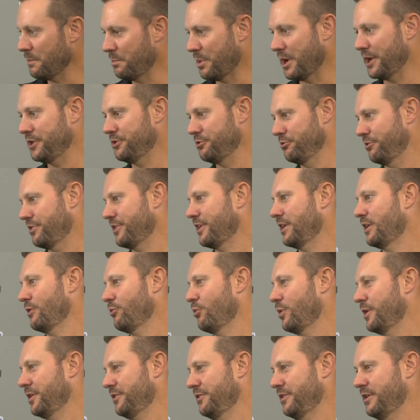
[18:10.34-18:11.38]
But I do think
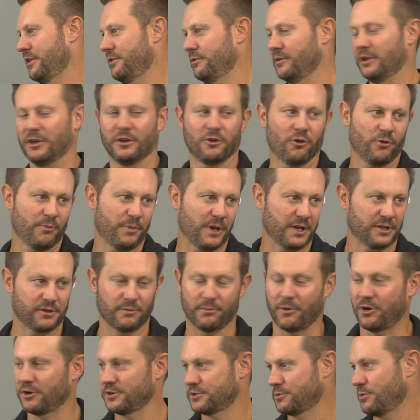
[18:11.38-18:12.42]
what it did, in going back
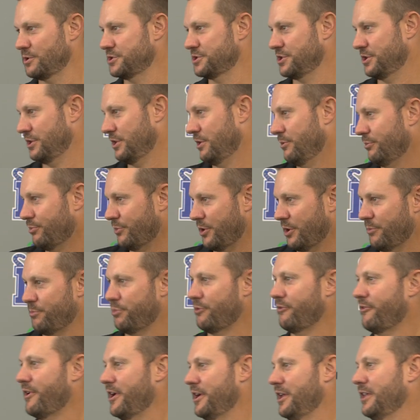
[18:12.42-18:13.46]
to Mark's question, it did
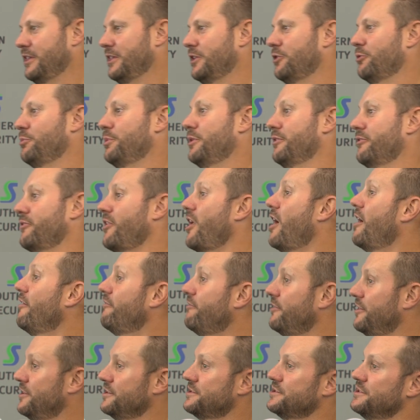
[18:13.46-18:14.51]
provide a little bit of
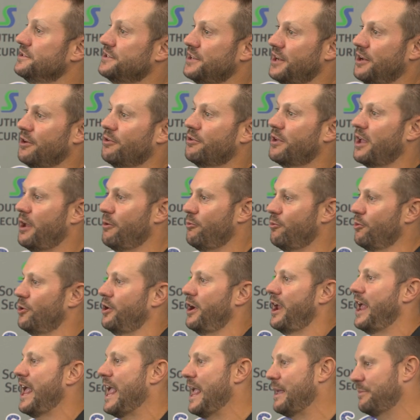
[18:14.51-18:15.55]
confidence in saying, okay,
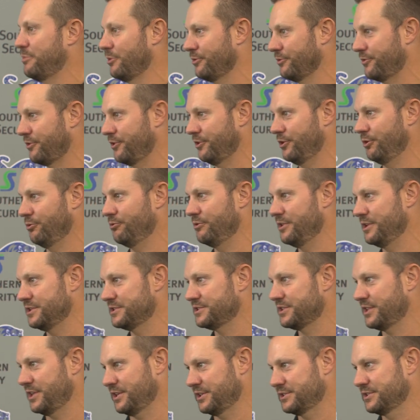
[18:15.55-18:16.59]
we're able to do
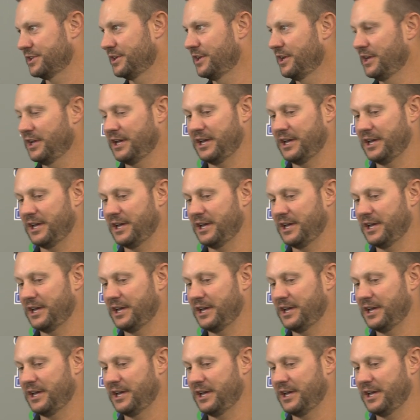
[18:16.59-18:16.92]
these things,